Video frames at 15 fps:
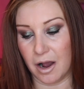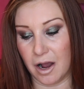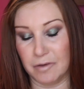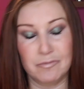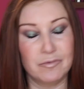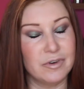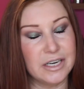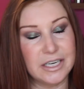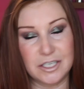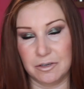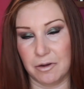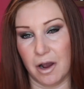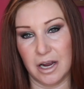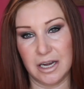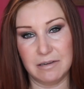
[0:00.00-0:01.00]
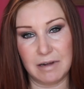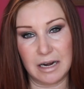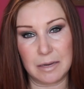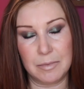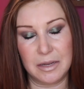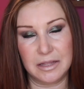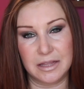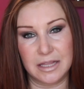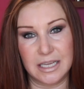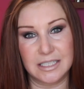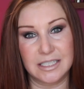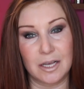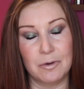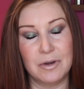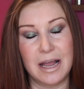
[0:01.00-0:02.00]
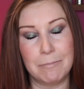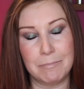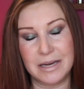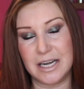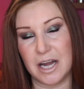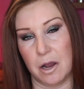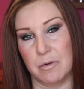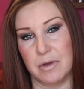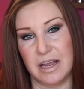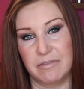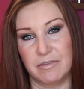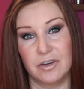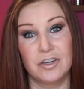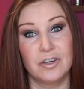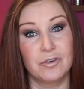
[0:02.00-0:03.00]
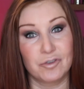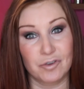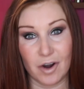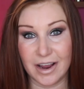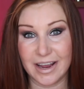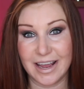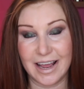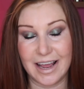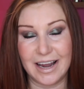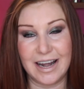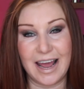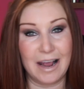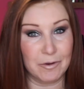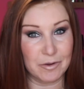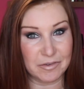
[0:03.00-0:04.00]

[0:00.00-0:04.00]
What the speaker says: I really do highly recommend this, so let me know if you do try it and how